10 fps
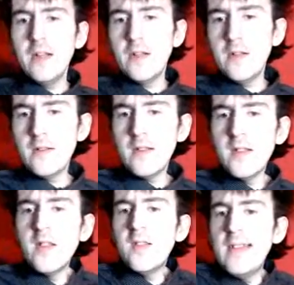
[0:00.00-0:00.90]
who's
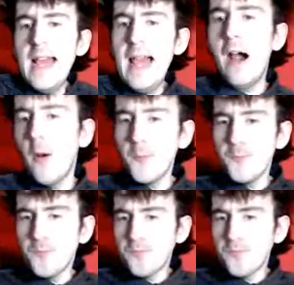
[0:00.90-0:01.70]
still...